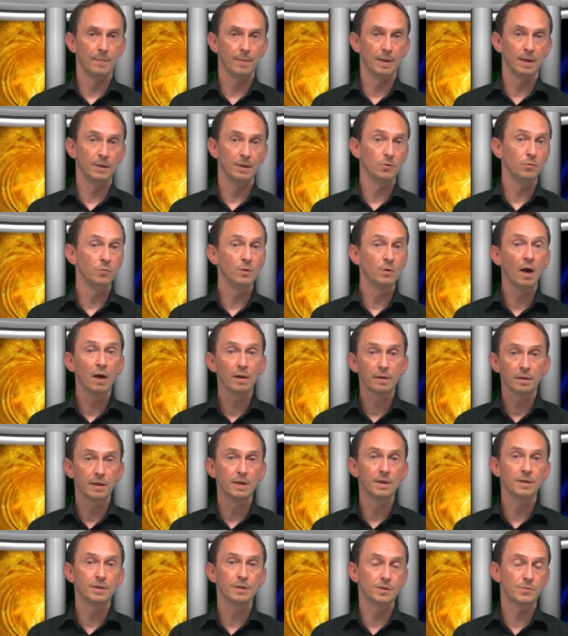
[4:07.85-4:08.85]
and do not
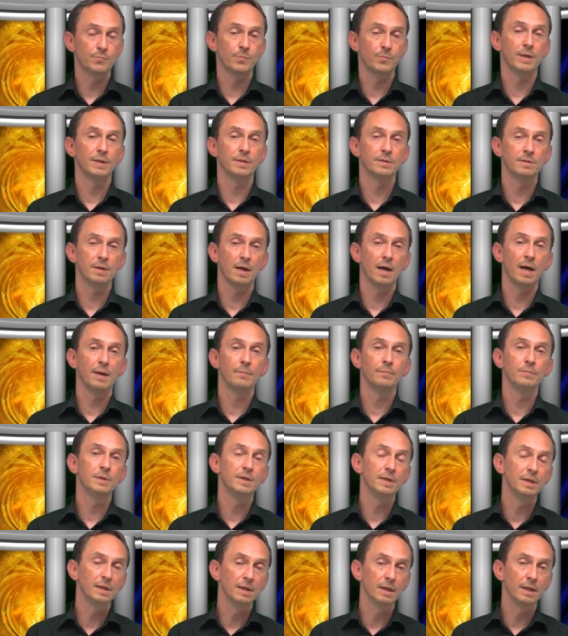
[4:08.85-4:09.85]
need to spend time
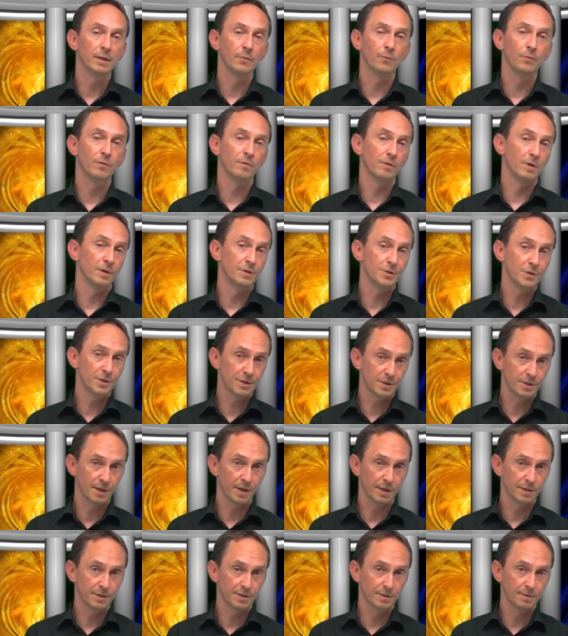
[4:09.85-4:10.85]
dealing with
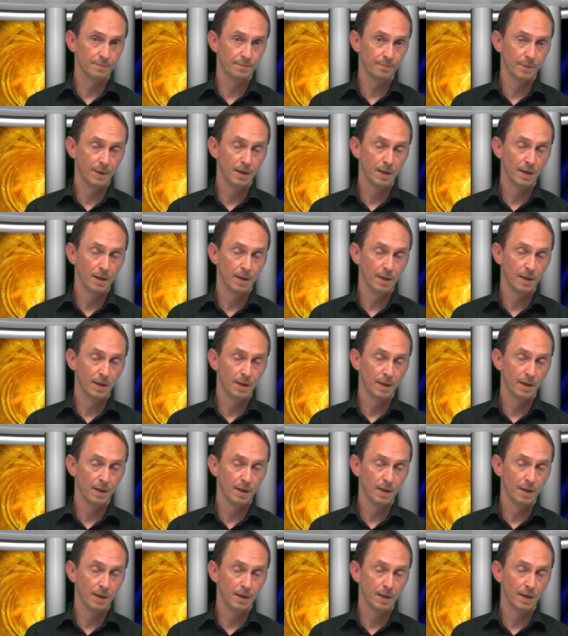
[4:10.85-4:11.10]
logistics,